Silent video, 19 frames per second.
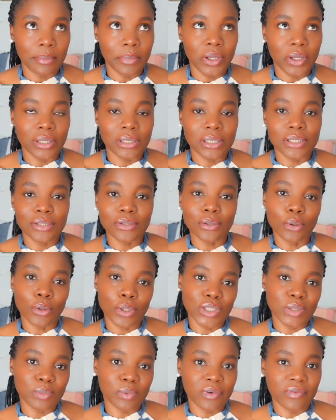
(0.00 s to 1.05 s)
but it's not
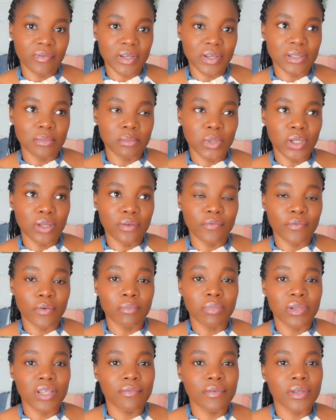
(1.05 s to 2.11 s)
going to prevent me
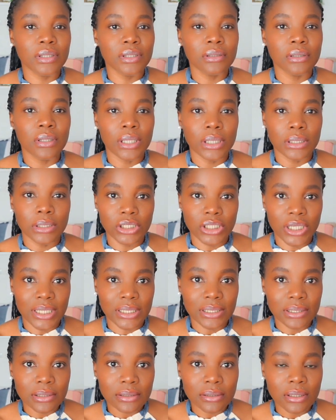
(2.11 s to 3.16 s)
from giving a
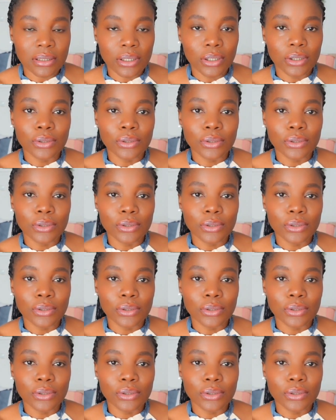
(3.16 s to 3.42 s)
chance